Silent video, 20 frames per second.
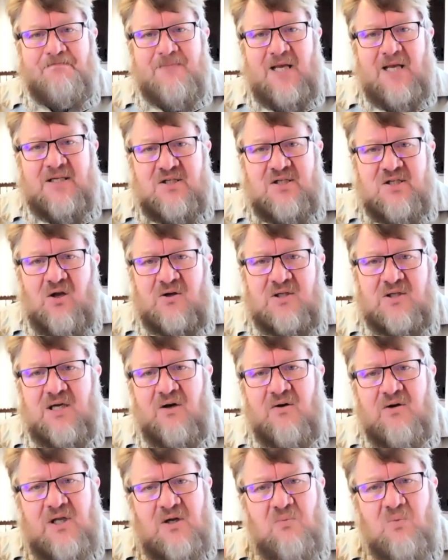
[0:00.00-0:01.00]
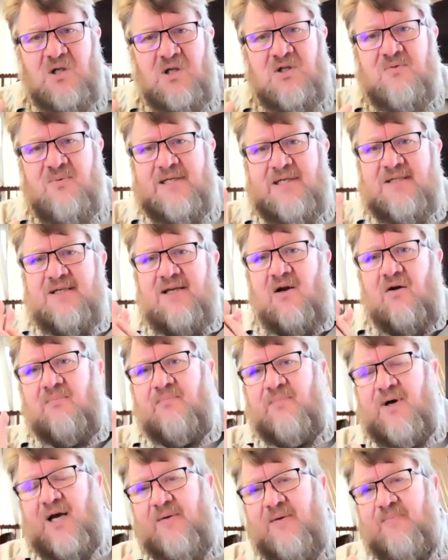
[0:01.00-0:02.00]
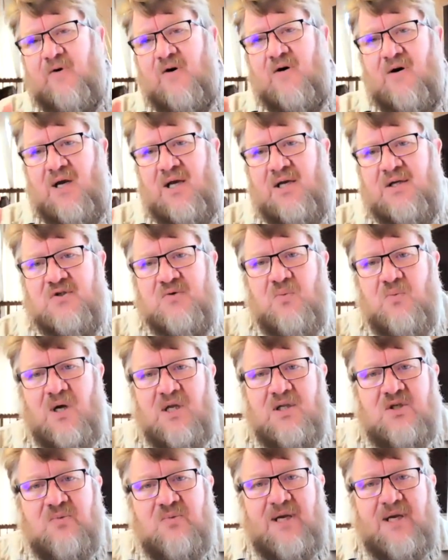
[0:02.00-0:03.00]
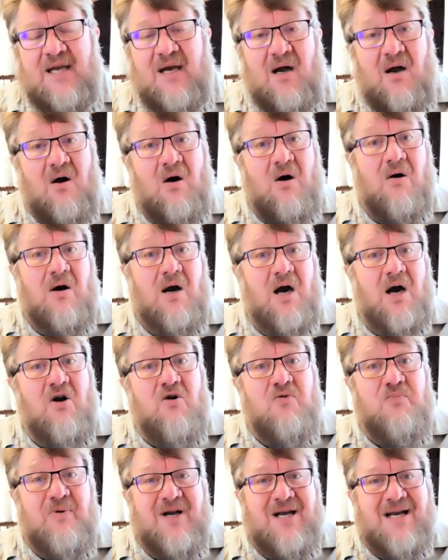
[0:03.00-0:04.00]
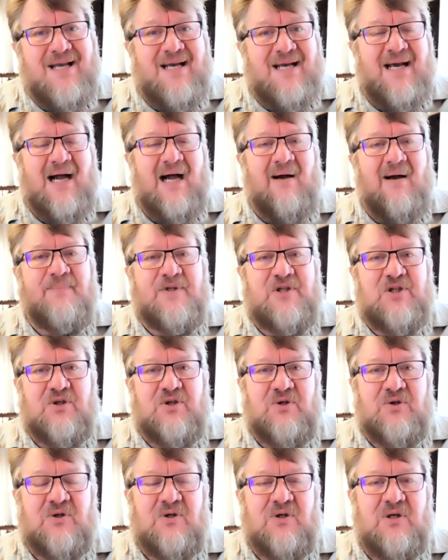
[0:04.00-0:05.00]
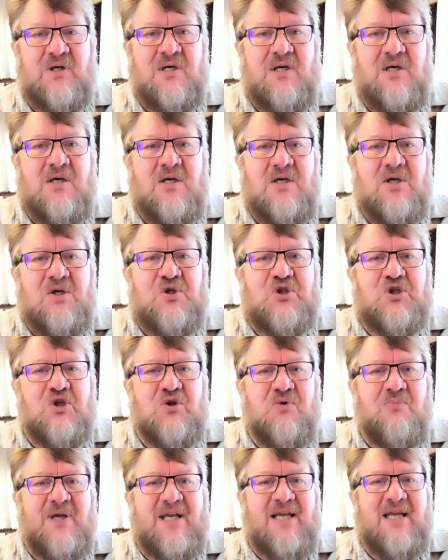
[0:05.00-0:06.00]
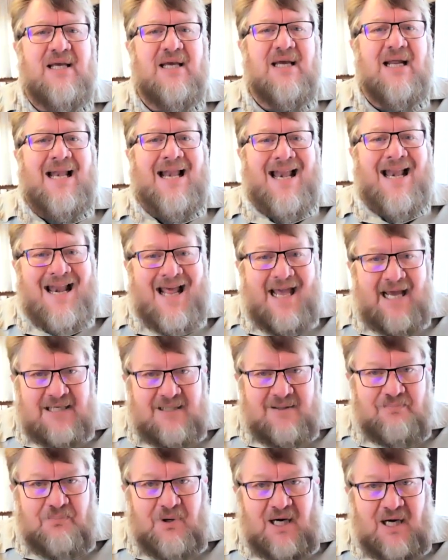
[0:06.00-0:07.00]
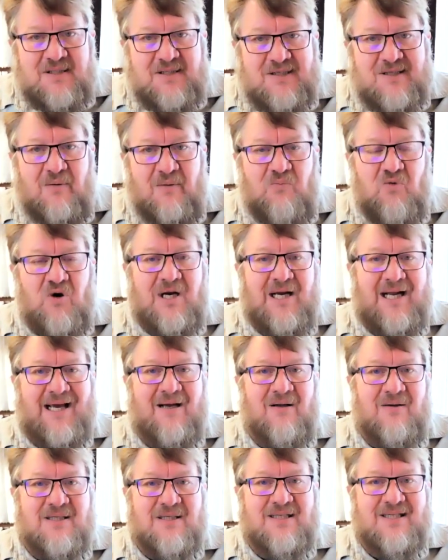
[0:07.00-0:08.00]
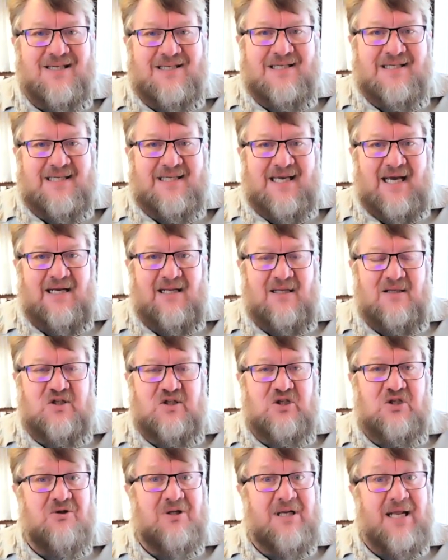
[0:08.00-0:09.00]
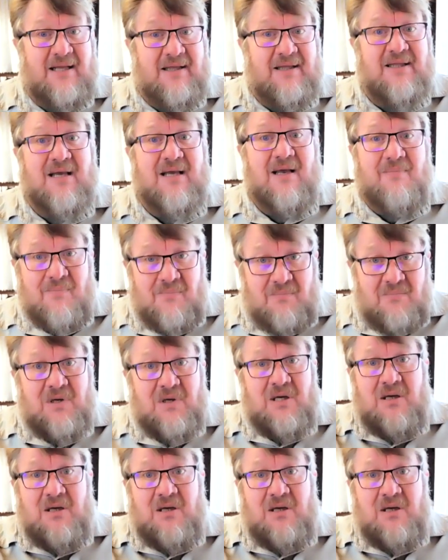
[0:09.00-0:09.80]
it's not only what we see on paper, it's what we are opening up to, to be led by someone else's talent, to let them